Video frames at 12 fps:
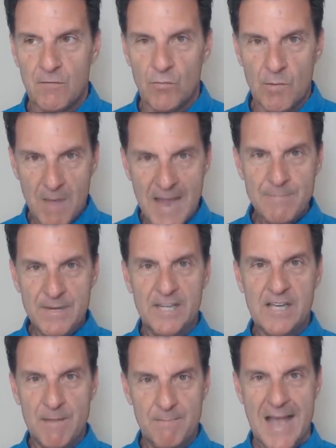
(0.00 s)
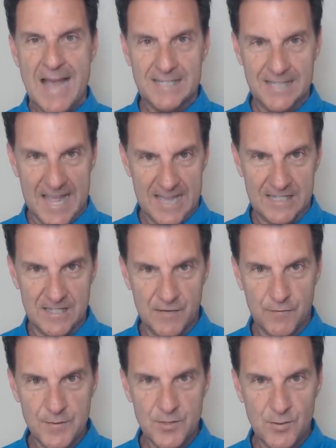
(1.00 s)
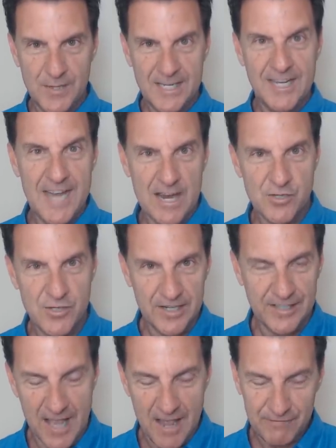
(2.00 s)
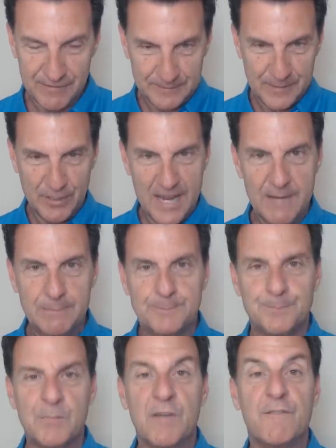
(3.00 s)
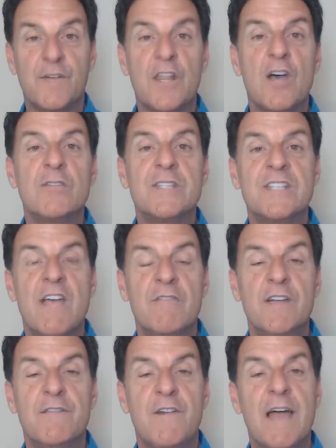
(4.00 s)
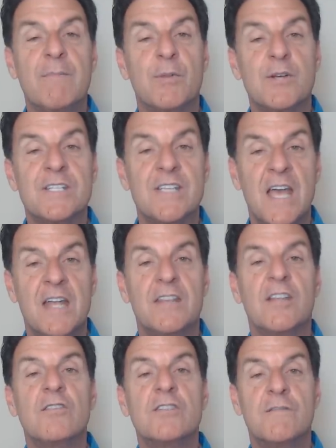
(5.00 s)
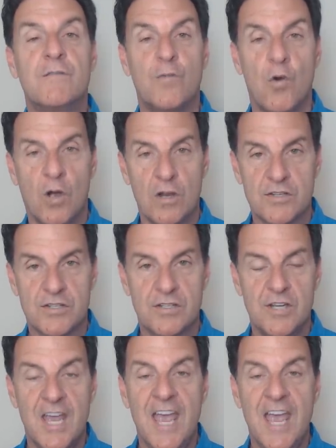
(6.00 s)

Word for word: Remind me to come back to that, the difference between connection and love, okay? But for those seventy-five percent, they're divorced.